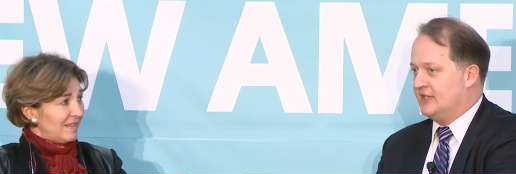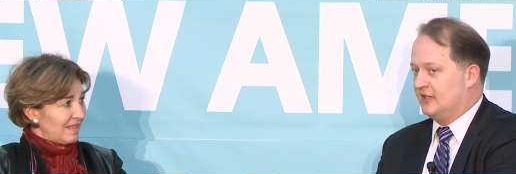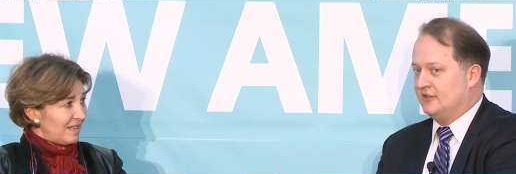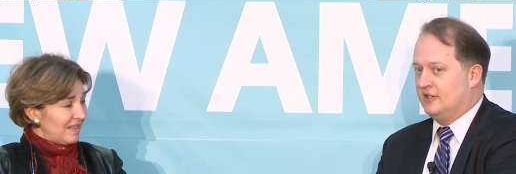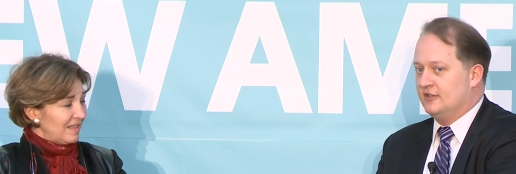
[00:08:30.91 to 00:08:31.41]

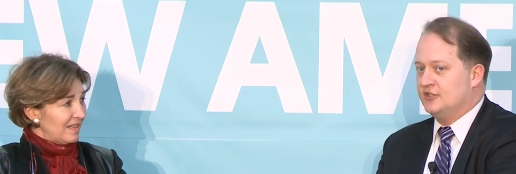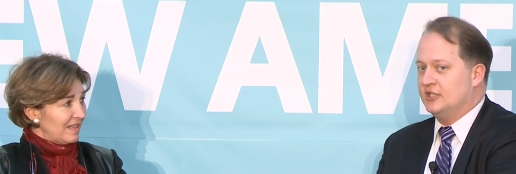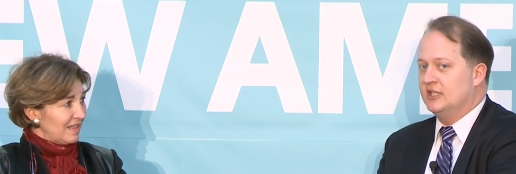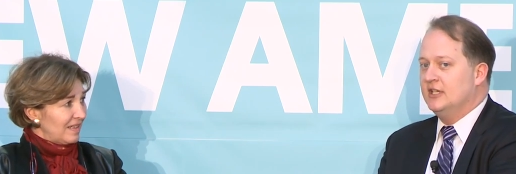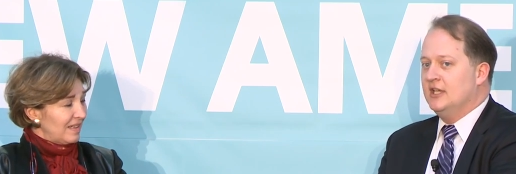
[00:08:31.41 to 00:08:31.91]

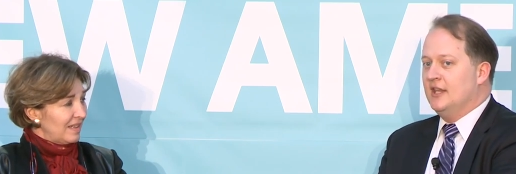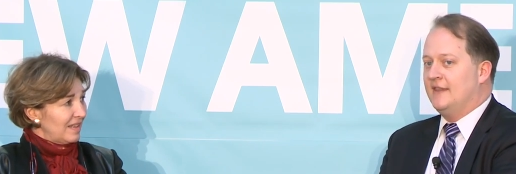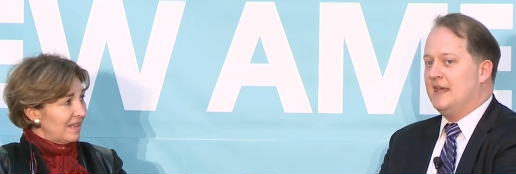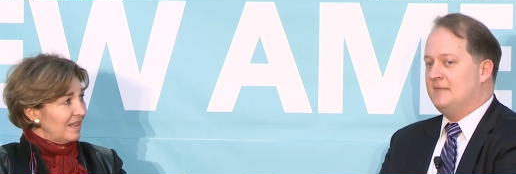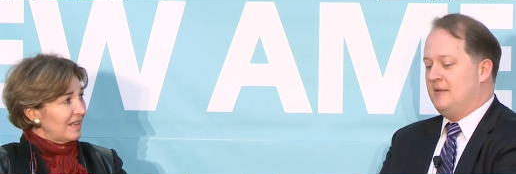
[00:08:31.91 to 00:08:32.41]
Speaker 1: technology,
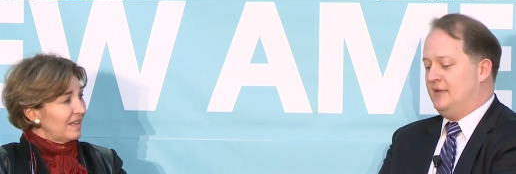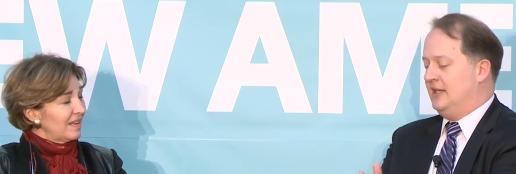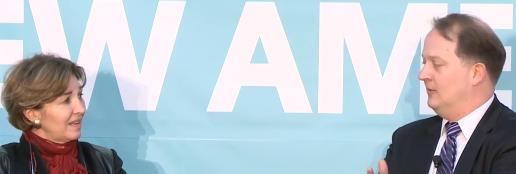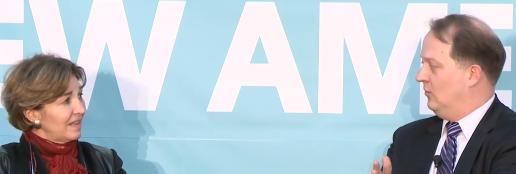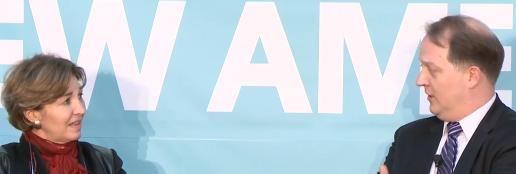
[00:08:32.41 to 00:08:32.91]
that may
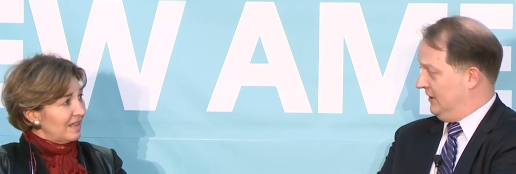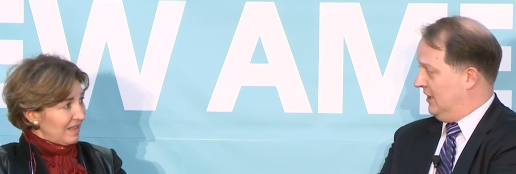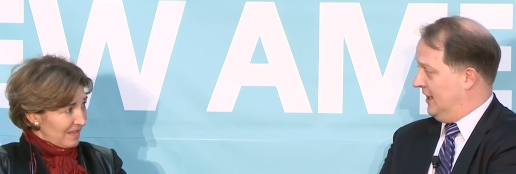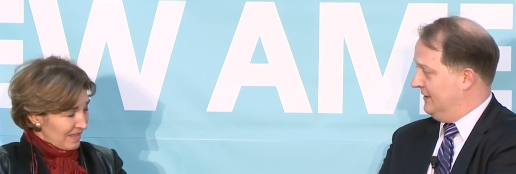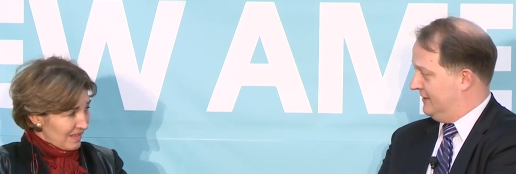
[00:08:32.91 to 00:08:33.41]
be one
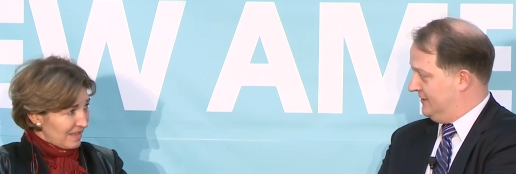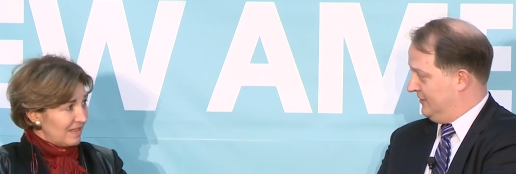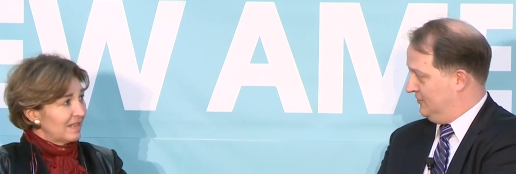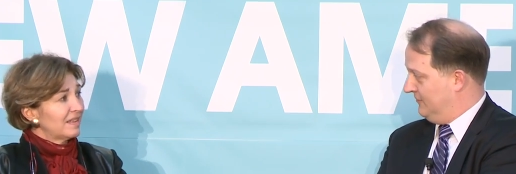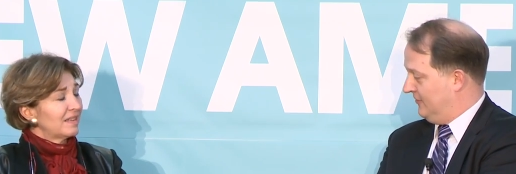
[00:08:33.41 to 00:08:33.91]
line that's
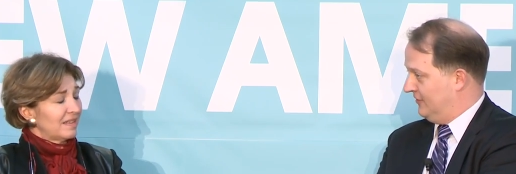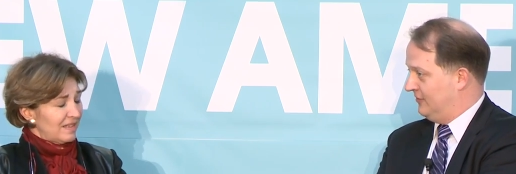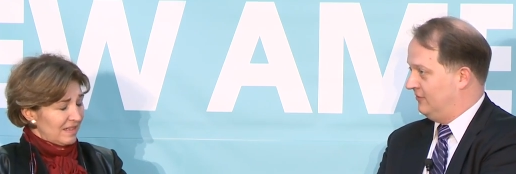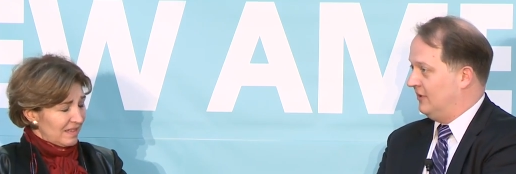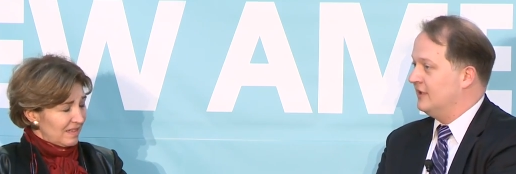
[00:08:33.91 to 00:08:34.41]
not too far
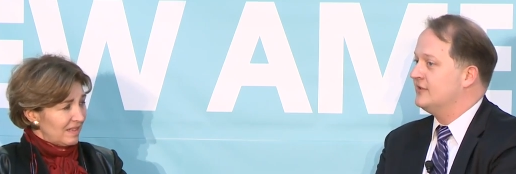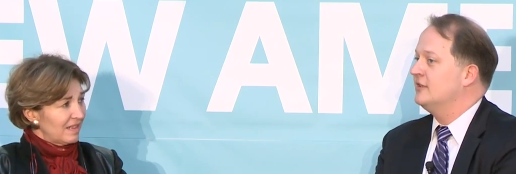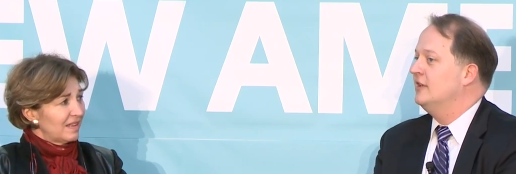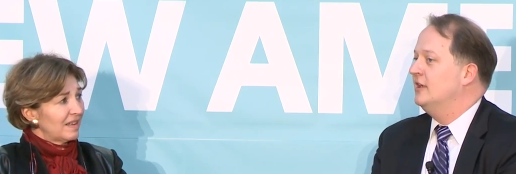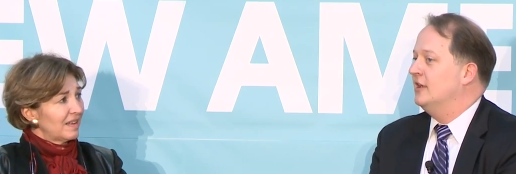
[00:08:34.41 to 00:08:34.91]
to cross.